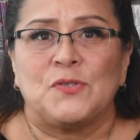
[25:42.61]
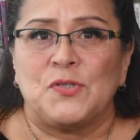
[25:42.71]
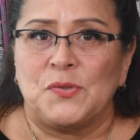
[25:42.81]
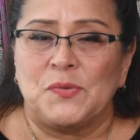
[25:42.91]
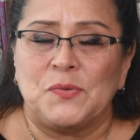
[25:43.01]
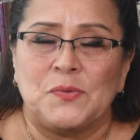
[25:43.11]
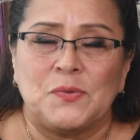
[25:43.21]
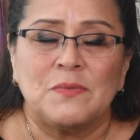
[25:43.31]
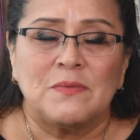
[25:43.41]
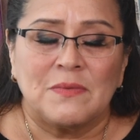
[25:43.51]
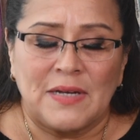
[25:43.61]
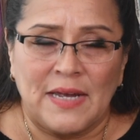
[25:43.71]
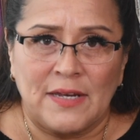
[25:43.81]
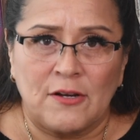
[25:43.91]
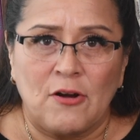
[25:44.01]
to a
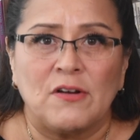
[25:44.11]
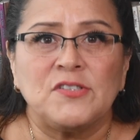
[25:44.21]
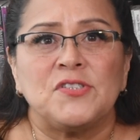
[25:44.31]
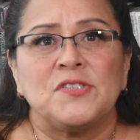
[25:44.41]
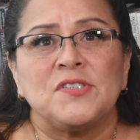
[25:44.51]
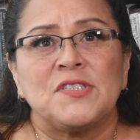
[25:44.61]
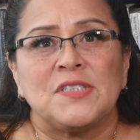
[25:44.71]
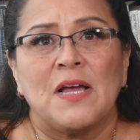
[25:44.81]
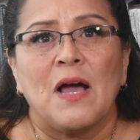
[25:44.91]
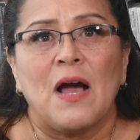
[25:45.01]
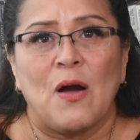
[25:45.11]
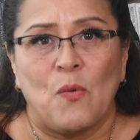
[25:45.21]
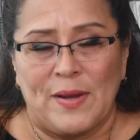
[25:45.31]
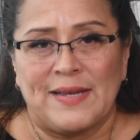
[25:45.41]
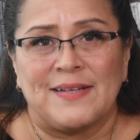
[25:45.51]
conscious
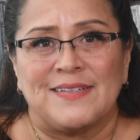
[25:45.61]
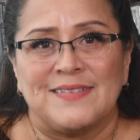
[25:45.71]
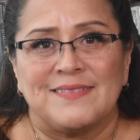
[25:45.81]
awakening.